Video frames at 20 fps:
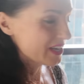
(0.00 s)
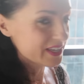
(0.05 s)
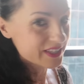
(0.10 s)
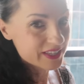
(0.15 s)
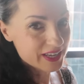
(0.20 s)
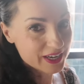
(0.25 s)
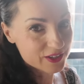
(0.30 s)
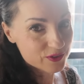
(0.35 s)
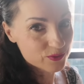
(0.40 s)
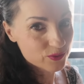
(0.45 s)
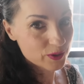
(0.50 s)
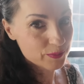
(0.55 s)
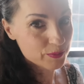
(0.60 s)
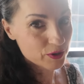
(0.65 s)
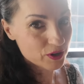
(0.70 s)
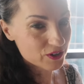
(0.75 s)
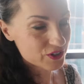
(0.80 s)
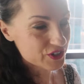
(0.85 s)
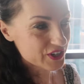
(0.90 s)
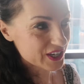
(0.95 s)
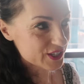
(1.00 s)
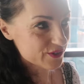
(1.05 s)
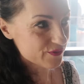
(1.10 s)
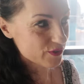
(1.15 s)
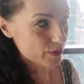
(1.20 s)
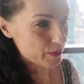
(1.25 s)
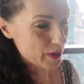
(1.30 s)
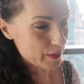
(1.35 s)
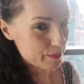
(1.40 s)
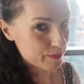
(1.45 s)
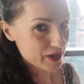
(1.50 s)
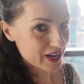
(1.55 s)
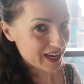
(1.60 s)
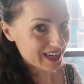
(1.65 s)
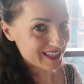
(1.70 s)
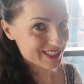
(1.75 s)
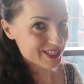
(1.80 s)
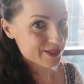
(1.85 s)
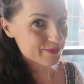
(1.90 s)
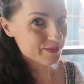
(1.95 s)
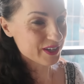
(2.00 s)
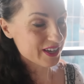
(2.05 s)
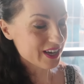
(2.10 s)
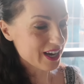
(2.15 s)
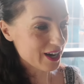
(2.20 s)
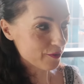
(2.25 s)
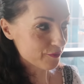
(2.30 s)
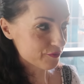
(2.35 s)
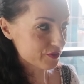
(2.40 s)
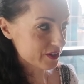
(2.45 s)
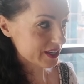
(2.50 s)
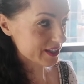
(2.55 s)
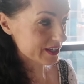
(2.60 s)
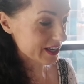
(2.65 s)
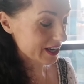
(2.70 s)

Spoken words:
And I do apologize for my plants being half dead.